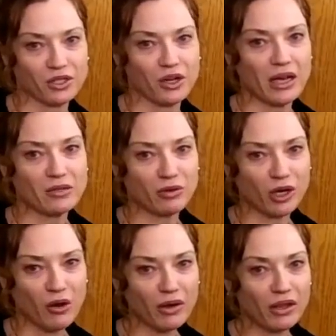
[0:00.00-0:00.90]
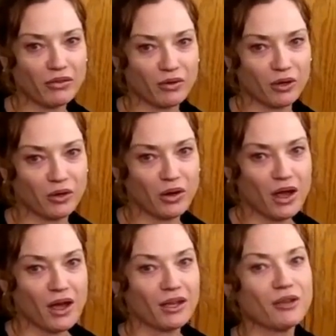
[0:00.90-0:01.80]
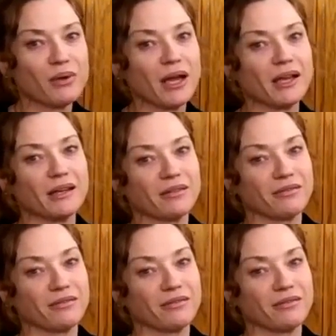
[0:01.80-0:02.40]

So as we're going through, you might